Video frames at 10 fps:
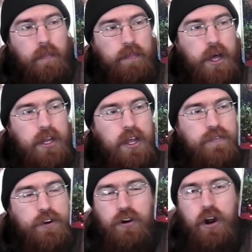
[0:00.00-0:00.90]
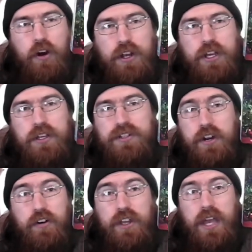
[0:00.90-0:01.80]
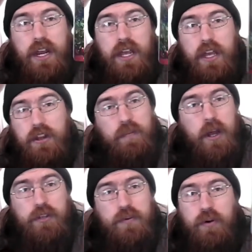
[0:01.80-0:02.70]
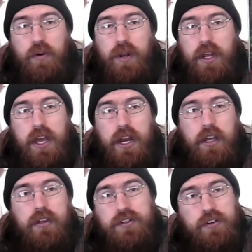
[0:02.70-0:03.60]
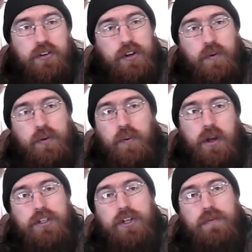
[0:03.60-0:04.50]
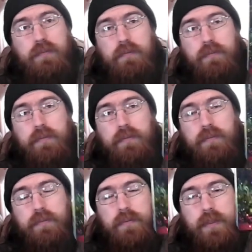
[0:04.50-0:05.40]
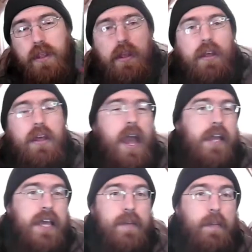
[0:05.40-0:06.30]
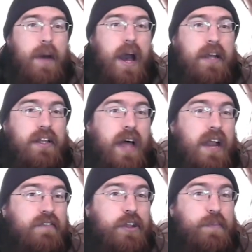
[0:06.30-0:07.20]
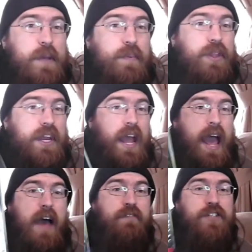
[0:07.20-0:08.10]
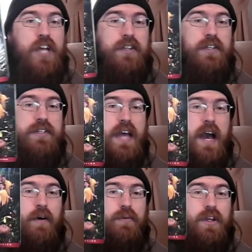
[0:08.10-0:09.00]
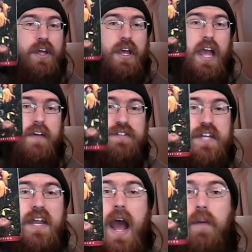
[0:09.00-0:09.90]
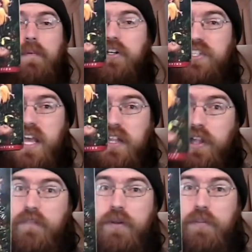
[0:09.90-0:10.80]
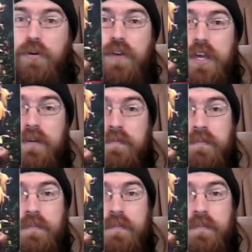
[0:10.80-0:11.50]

But if you're already considering getting it, you might as well go in and get it because you're going to want to watch it. And keep in mind, a lot of other people that have checked this out have said how much they love the movie.